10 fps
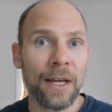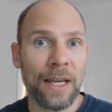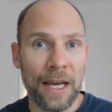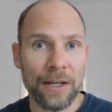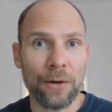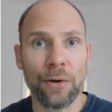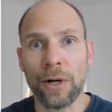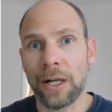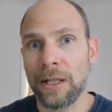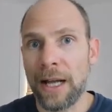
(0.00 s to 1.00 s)

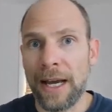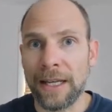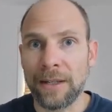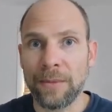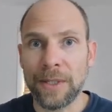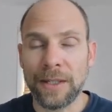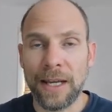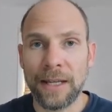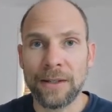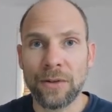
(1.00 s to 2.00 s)
categorical items. It
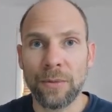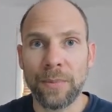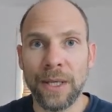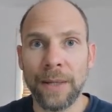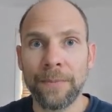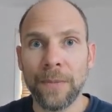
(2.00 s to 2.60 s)
tends to be